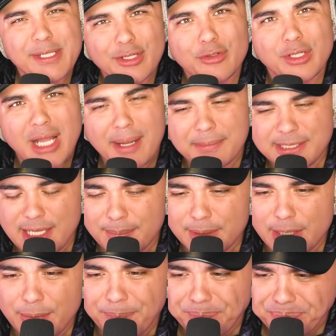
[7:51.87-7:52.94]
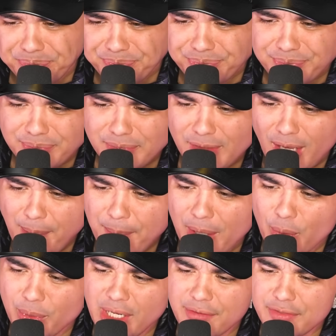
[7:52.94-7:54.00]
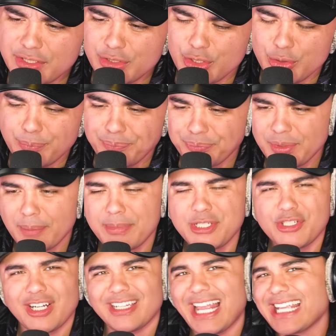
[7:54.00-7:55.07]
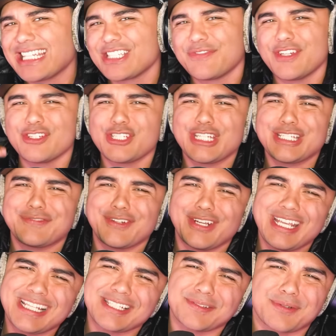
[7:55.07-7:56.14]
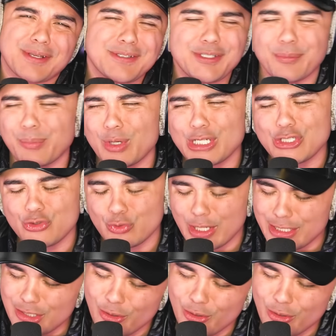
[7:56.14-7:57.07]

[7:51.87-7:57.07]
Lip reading: know in the comments down below. But whatever you do, be sure to like this video, share this video, and subscribe. It's your boy Dre. You